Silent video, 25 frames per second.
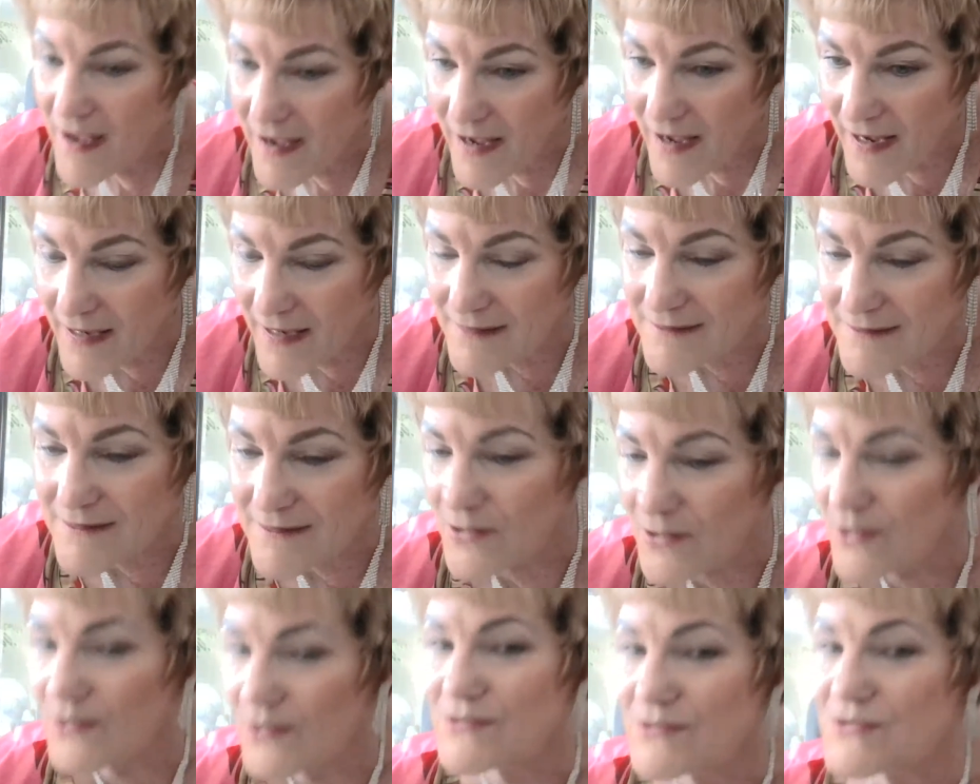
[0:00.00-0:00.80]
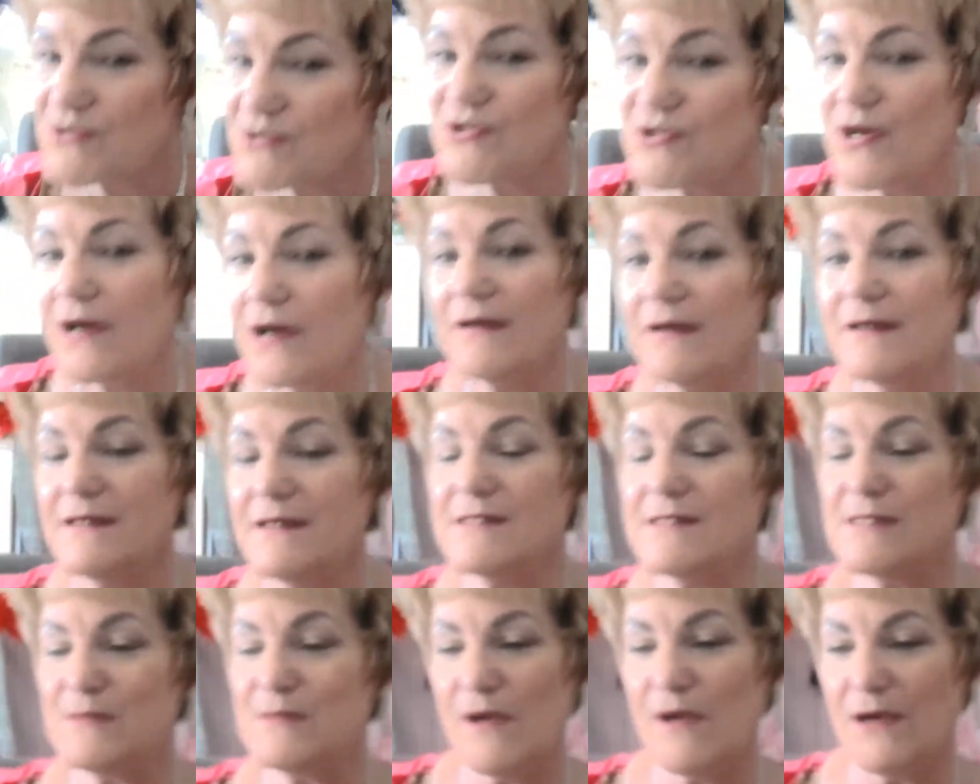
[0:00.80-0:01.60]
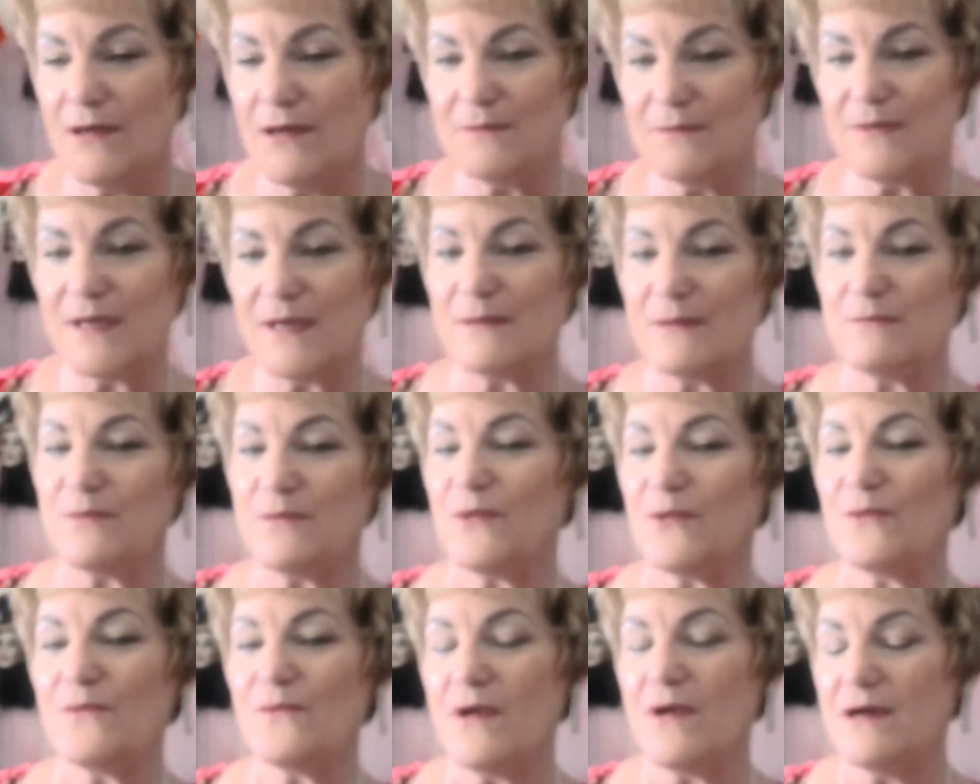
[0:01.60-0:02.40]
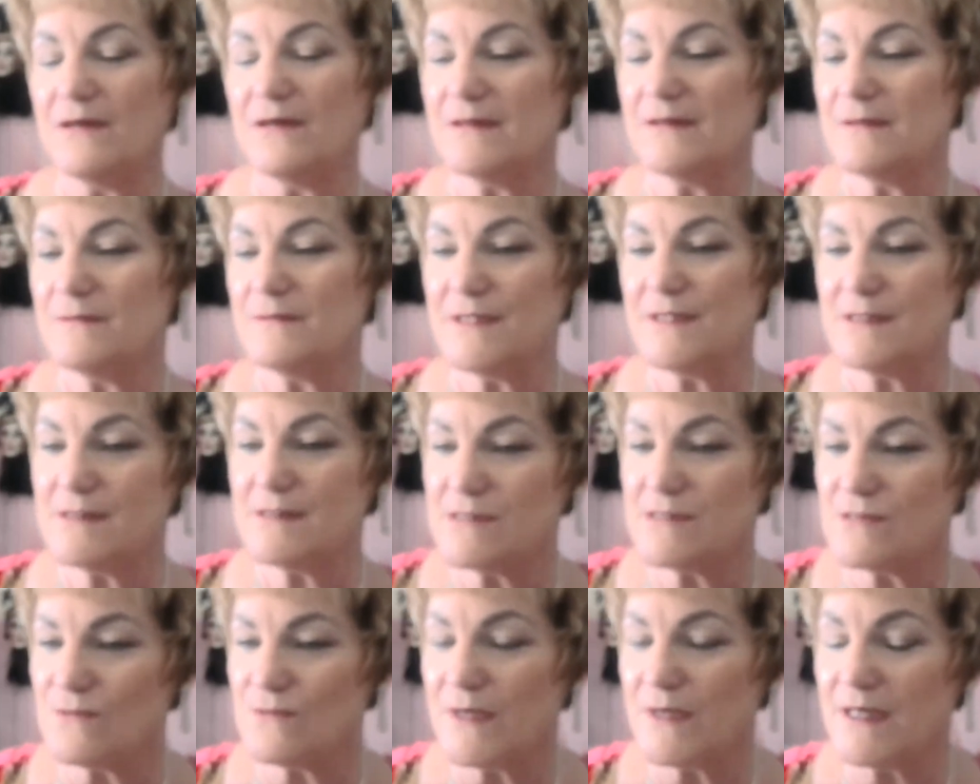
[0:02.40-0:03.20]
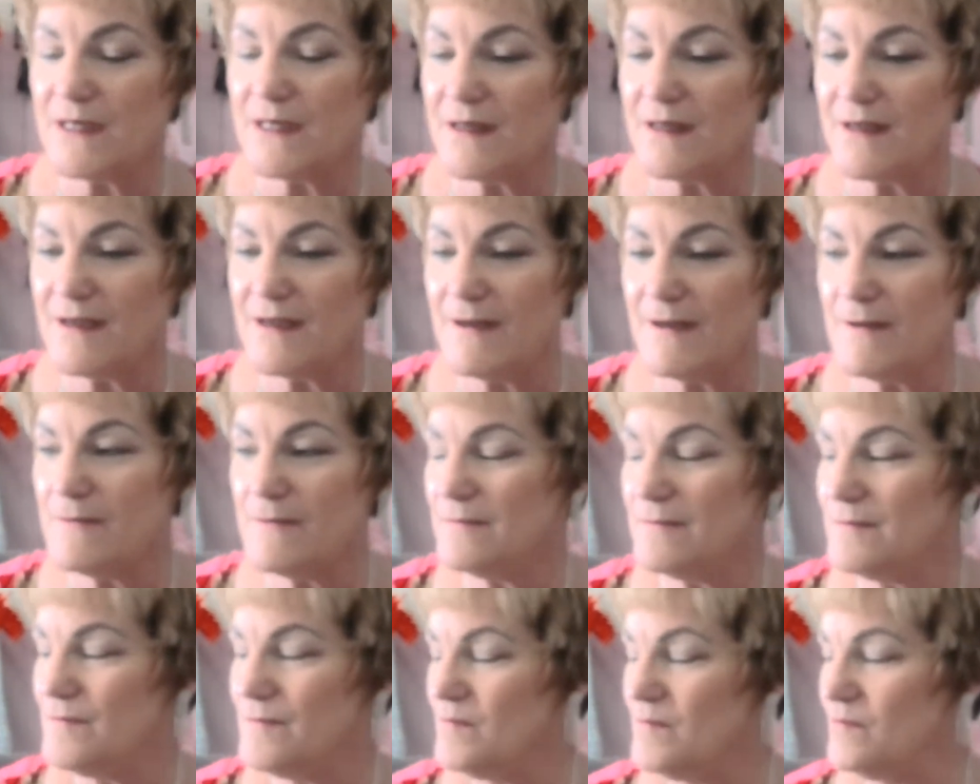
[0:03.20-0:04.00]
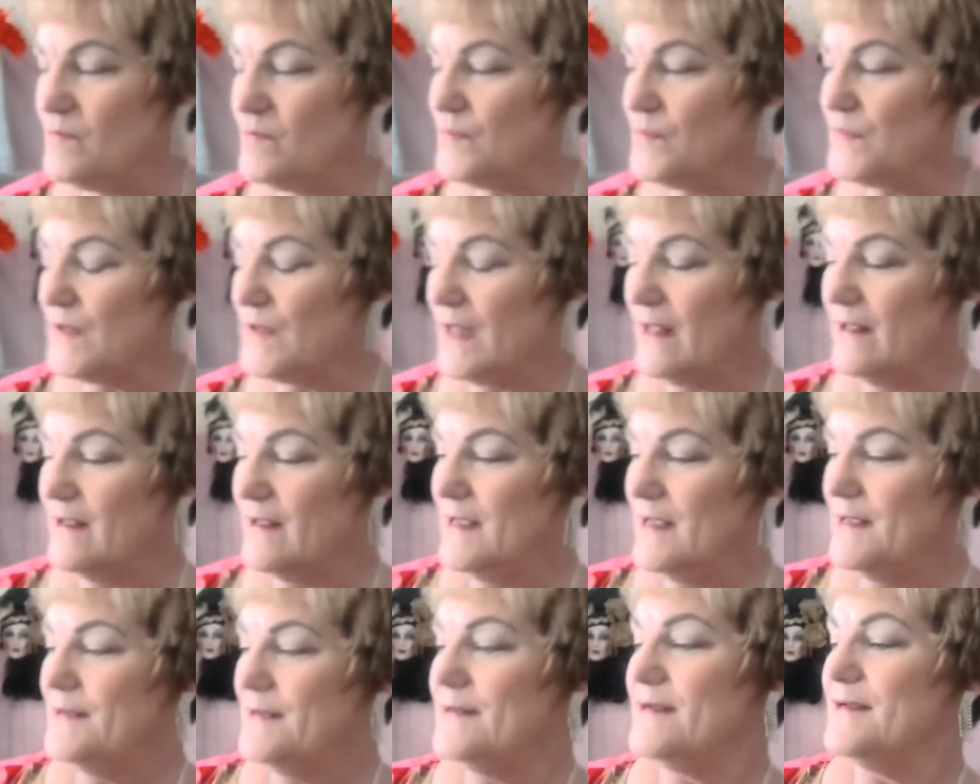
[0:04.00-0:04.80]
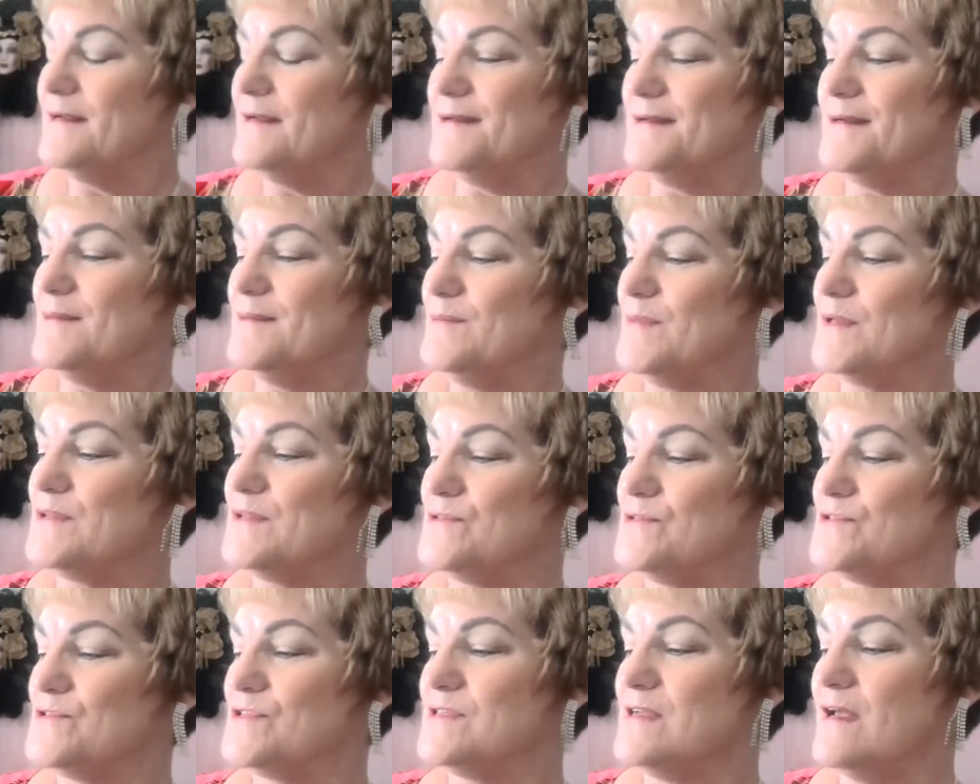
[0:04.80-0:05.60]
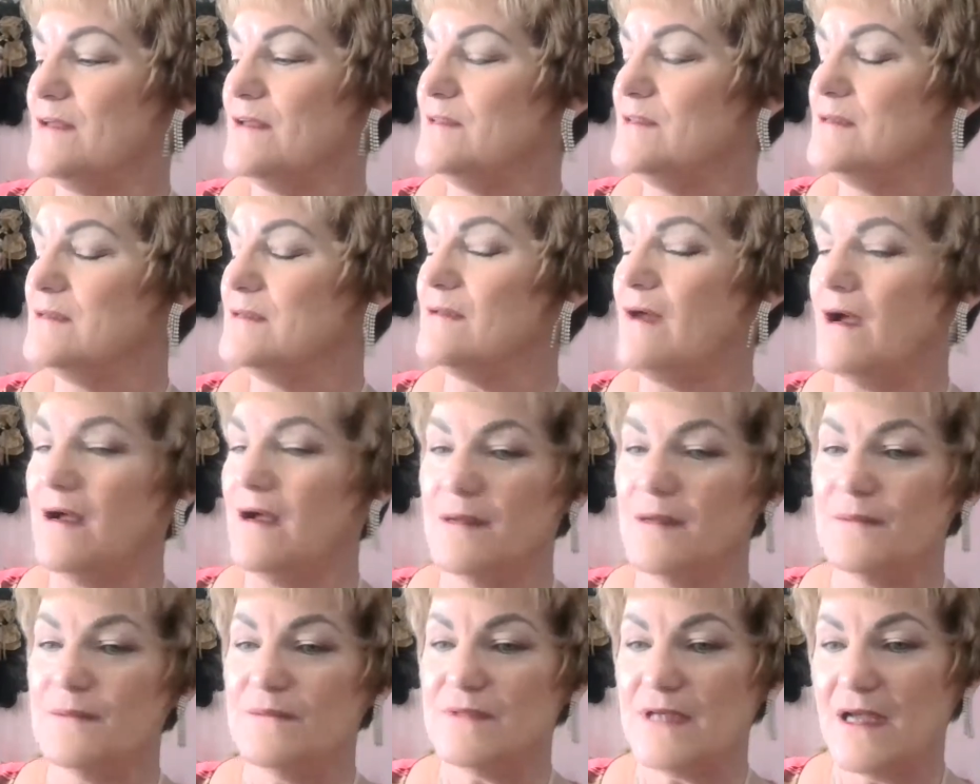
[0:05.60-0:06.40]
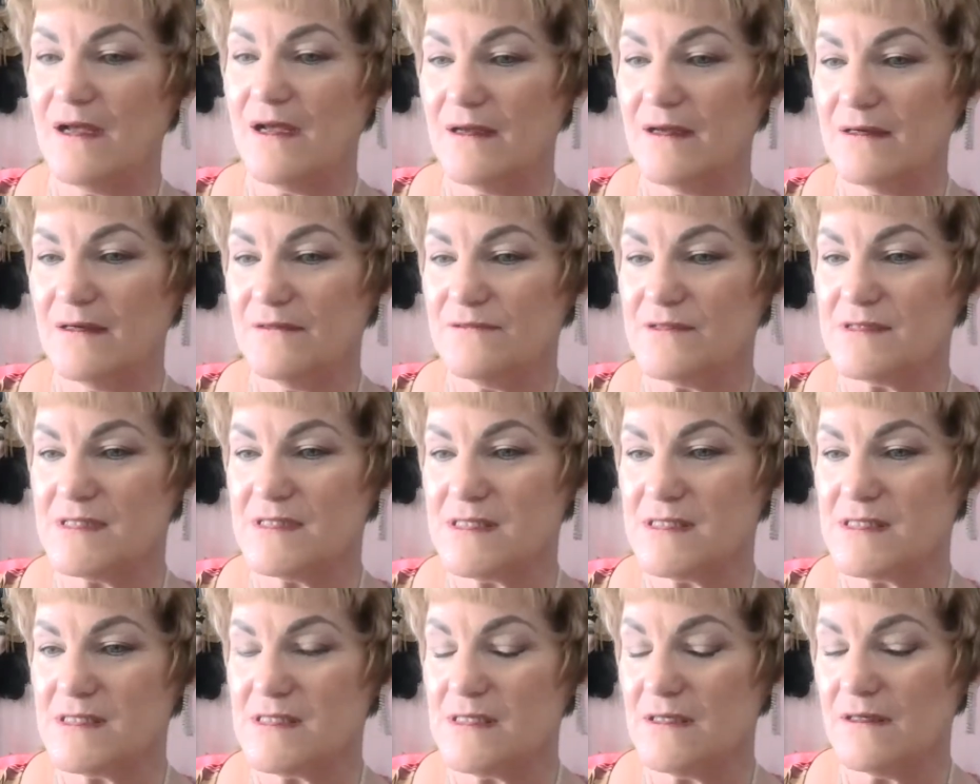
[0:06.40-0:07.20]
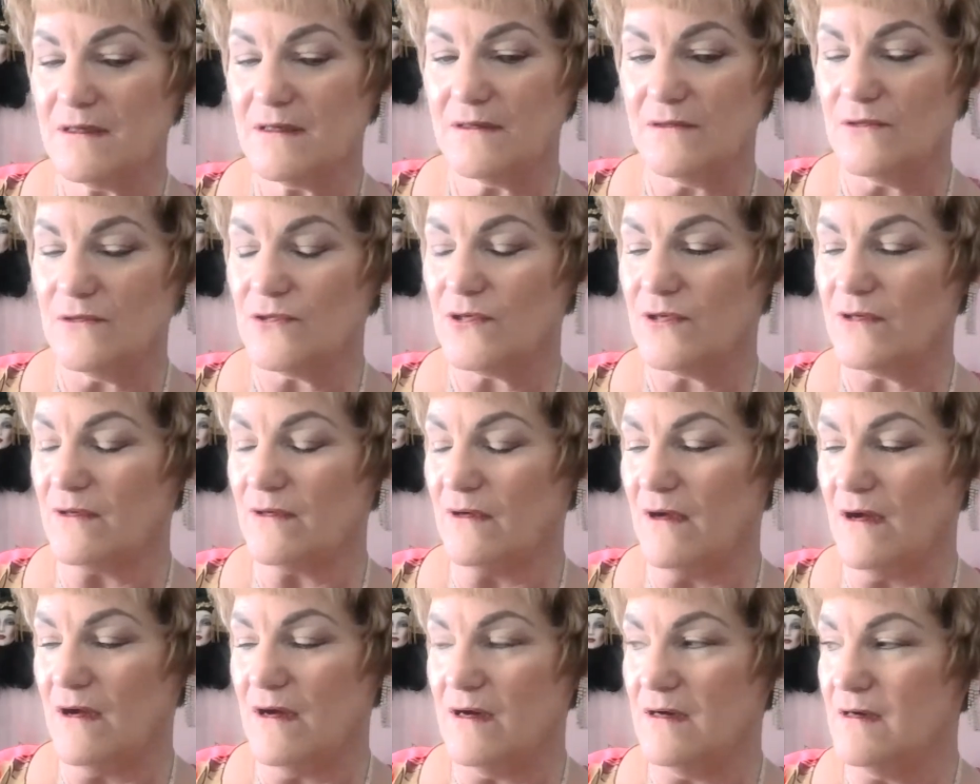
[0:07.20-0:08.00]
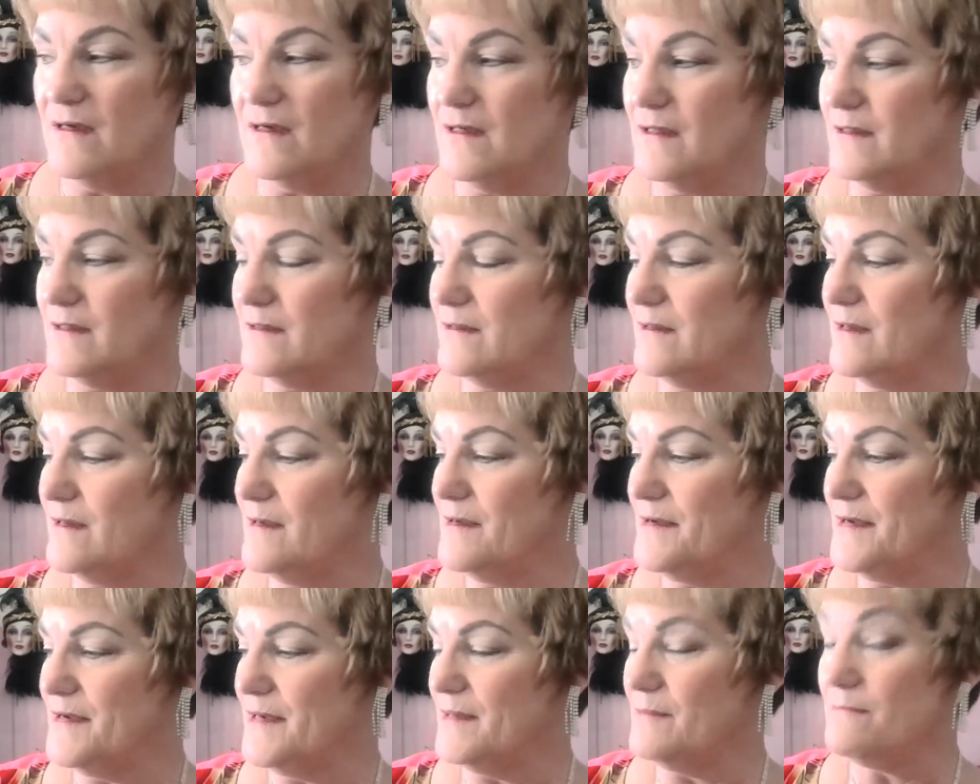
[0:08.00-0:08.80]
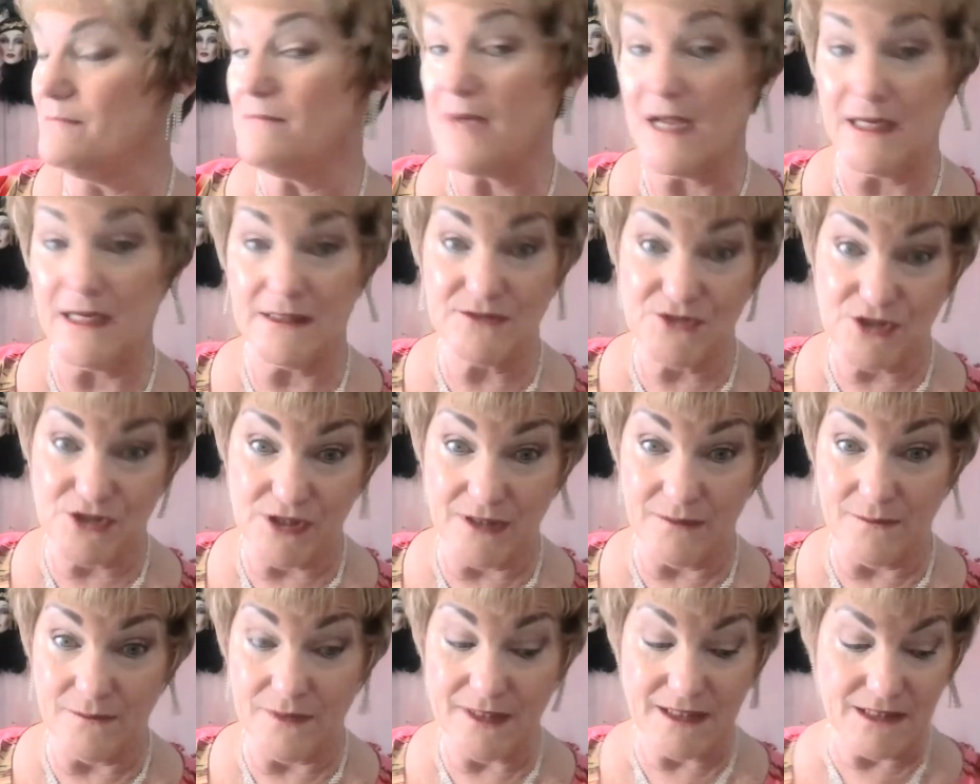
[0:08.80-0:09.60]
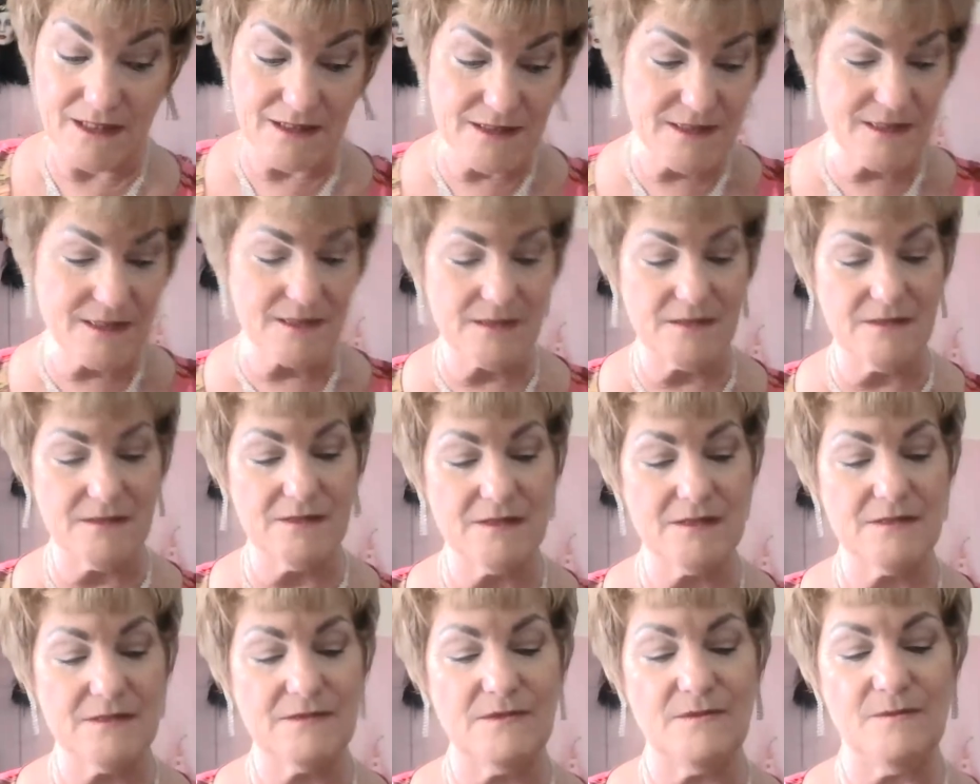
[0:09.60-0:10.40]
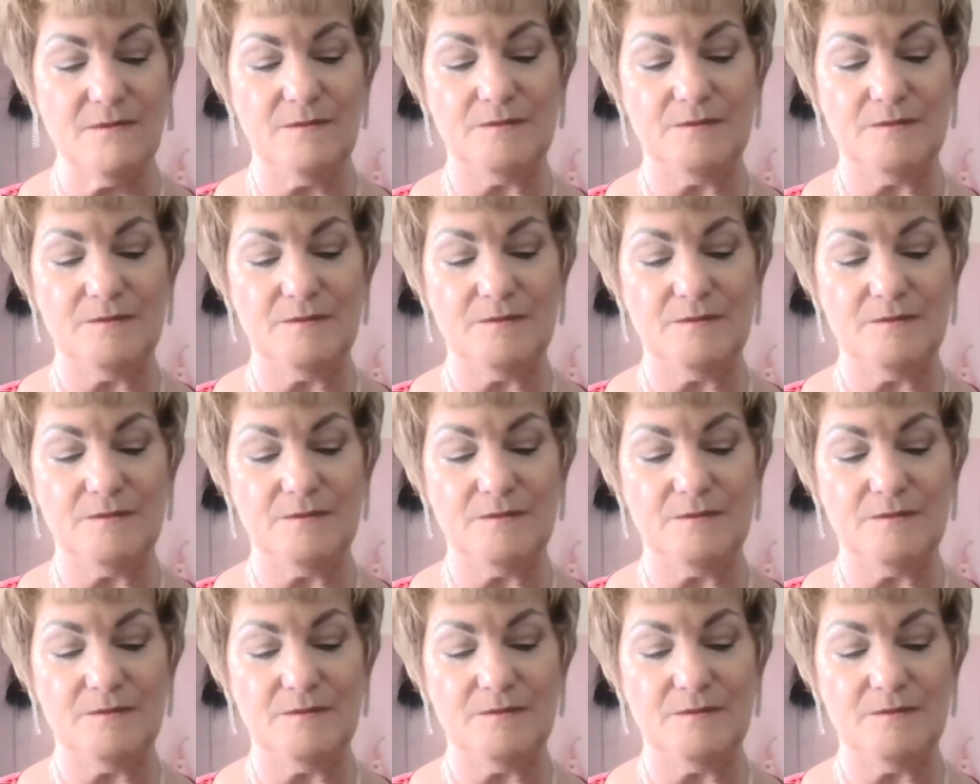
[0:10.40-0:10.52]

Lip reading: And there's Johnny Small Pepper. Welcome in, sweetie. But there's nothing, I'm kind of a stickler on matching pieces.